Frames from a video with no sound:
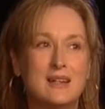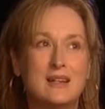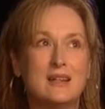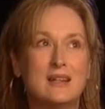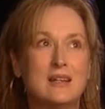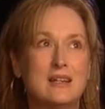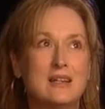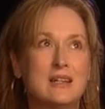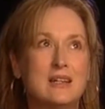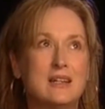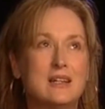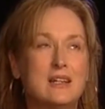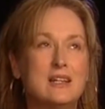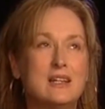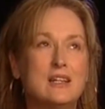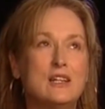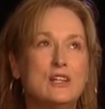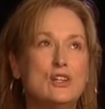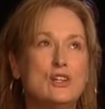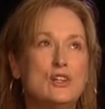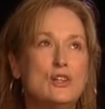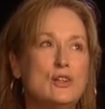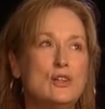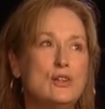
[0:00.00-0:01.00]
Golden Globe
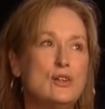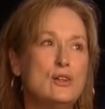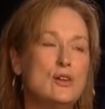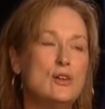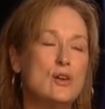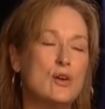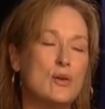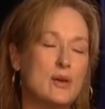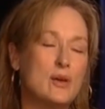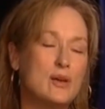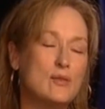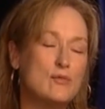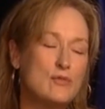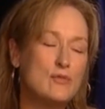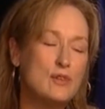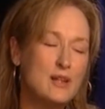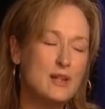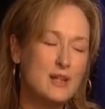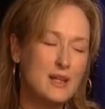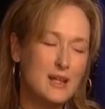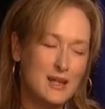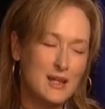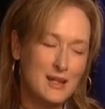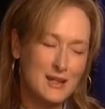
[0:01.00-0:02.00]
Awards, and
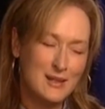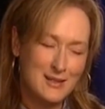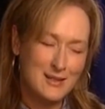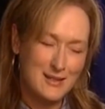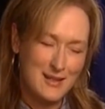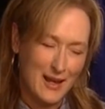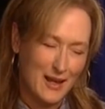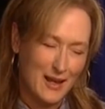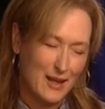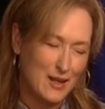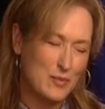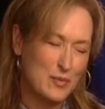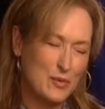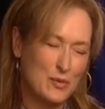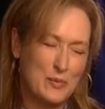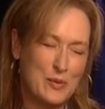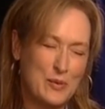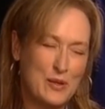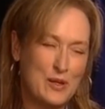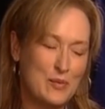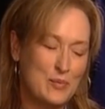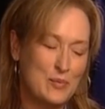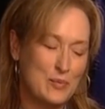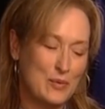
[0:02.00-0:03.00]
2 Screen Actors
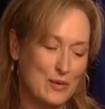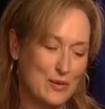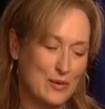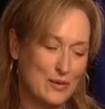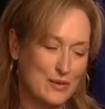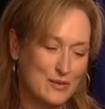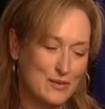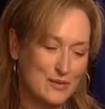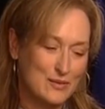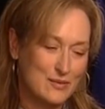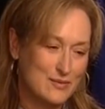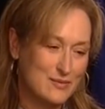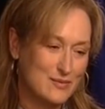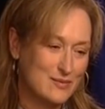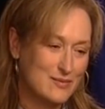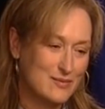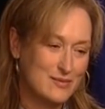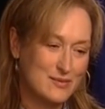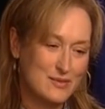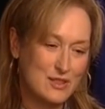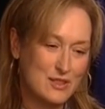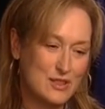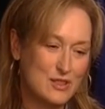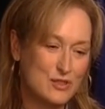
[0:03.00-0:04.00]
Guild Awards.
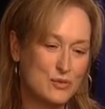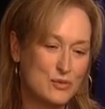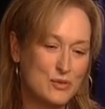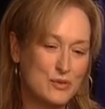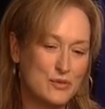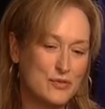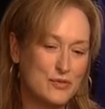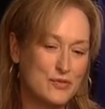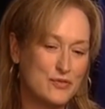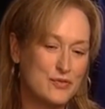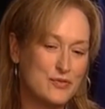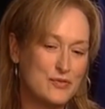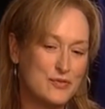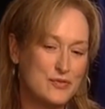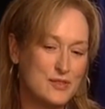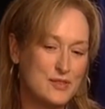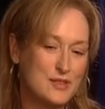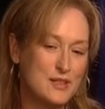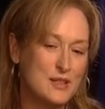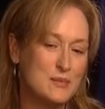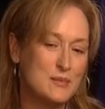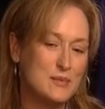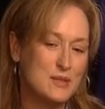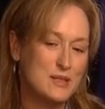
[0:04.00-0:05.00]
In
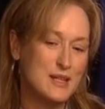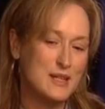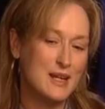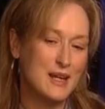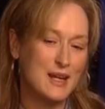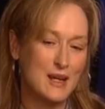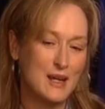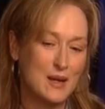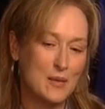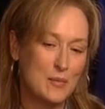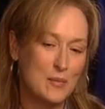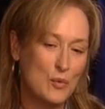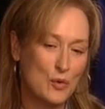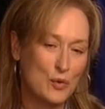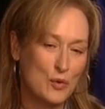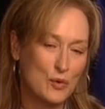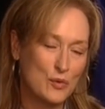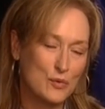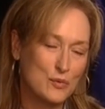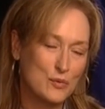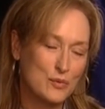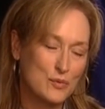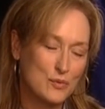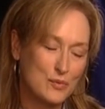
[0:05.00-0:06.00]
2016, she was
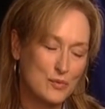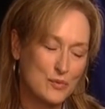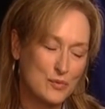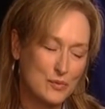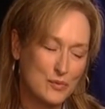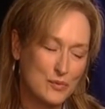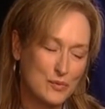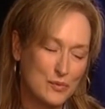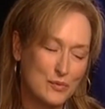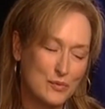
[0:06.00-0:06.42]
honored with the